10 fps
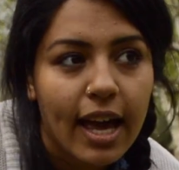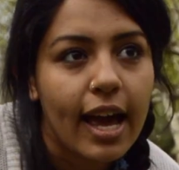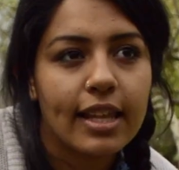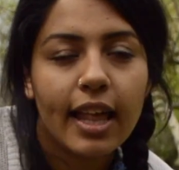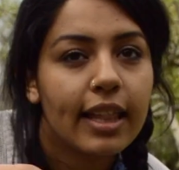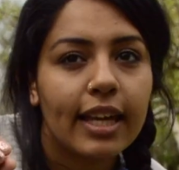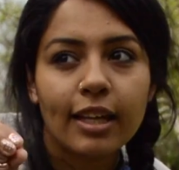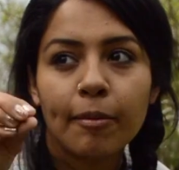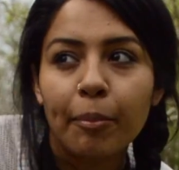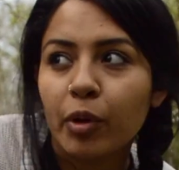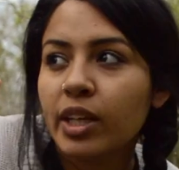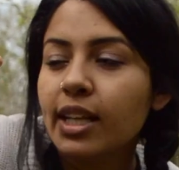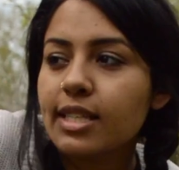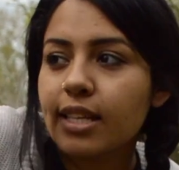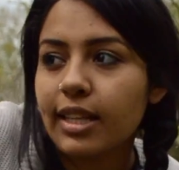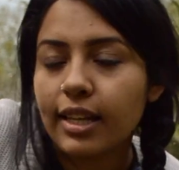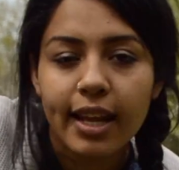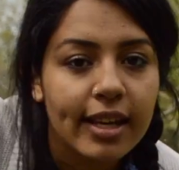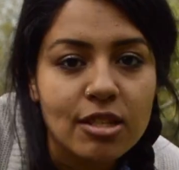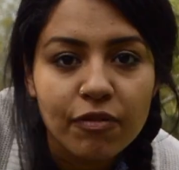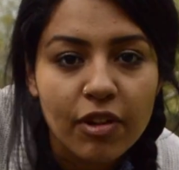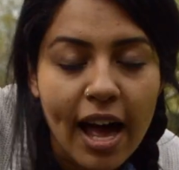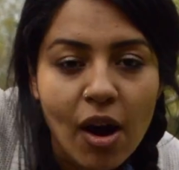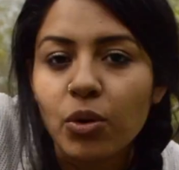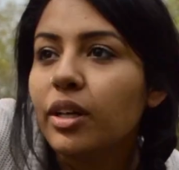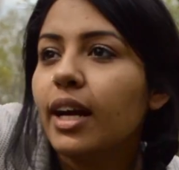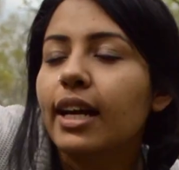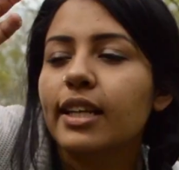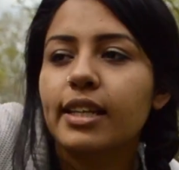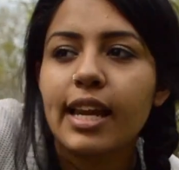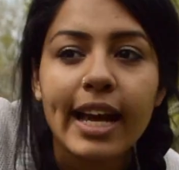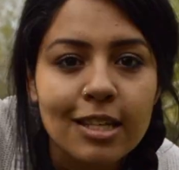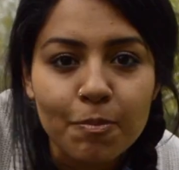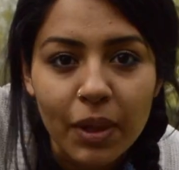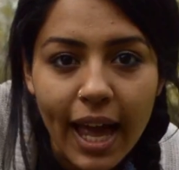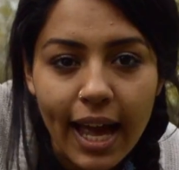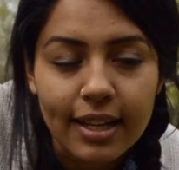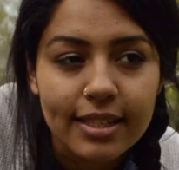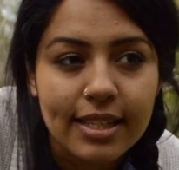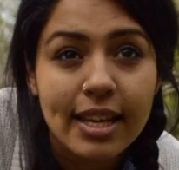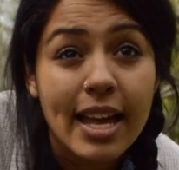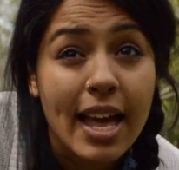And then they can bring it to the next flower and the next plant.